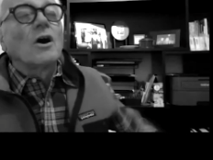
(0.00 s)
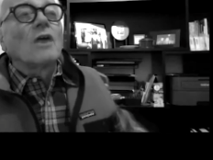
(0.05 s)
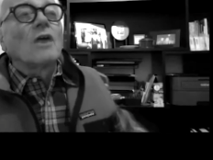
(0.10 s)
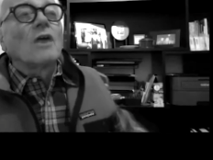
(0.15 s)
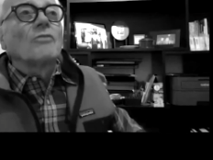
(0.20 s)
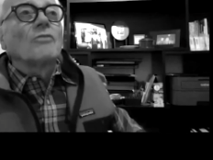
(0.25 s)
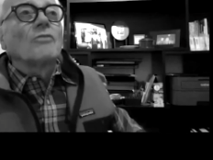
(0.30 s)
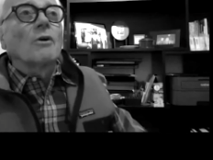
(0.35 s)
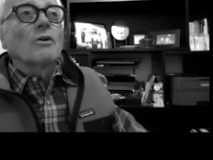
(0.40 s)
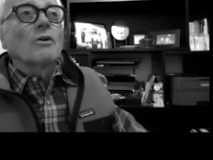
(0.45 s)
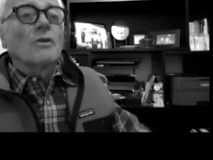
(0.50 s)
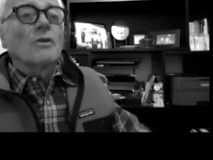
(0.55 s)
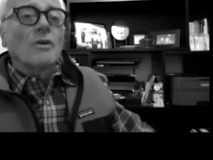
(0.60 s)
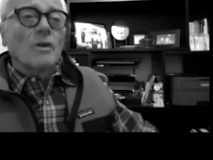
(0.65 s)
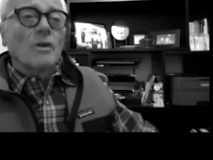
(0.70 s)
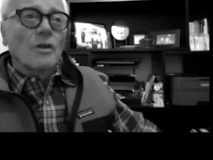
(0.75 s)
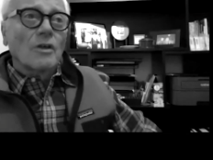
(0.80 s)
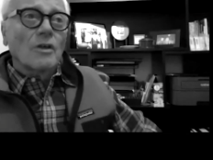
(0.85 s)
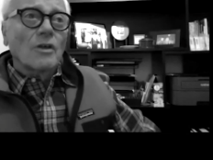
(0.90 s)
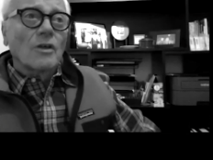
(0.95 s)
The
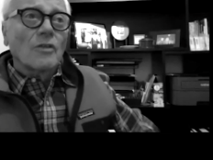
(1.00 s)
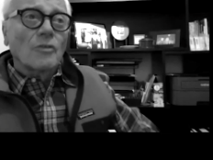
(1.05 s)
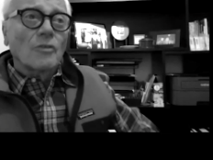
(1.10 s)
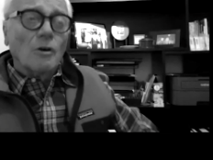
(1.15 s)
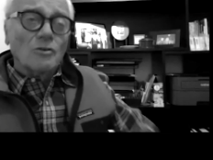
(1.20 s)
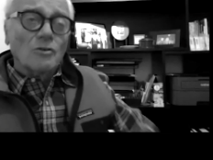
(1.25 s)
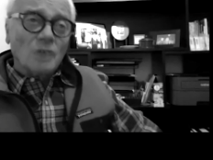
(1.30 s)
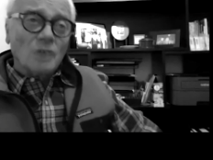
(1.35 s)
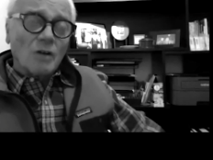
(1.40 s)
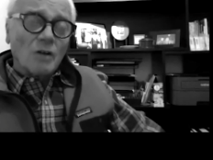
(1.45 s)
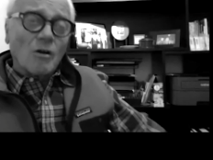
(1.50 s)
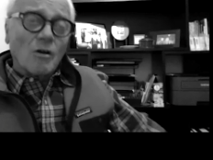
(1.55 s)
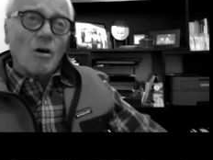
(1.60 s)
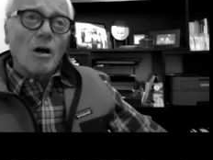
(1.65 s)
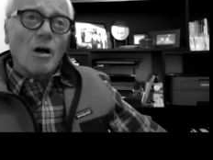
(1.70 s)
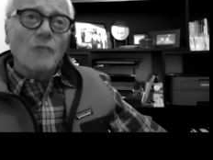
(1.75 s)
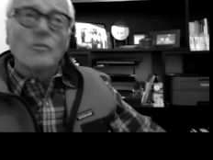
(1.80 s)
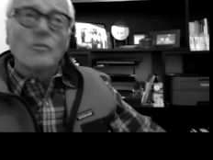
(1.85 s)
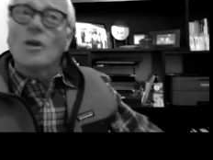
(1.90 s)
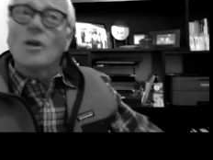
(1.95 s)
those are
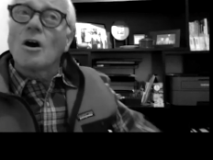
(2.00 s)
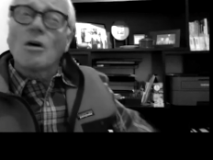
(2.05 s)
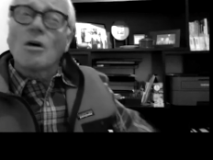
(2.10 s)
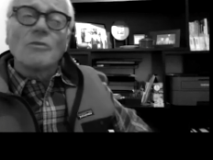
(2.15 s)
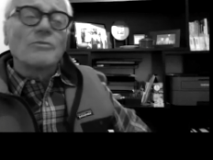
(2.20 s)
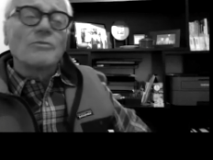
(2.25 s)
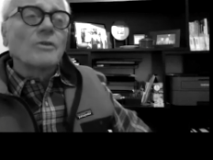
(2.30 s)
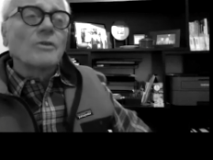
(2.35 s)
all no.